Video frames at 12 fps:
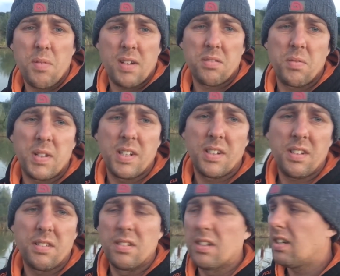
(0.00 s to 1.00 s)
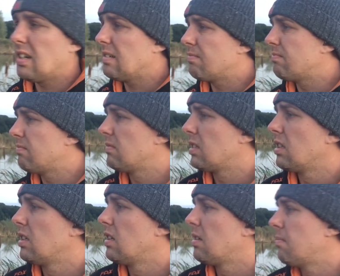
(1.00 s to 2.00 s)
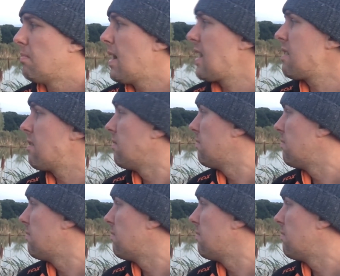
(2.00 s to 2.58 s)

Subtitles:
what else we can do. May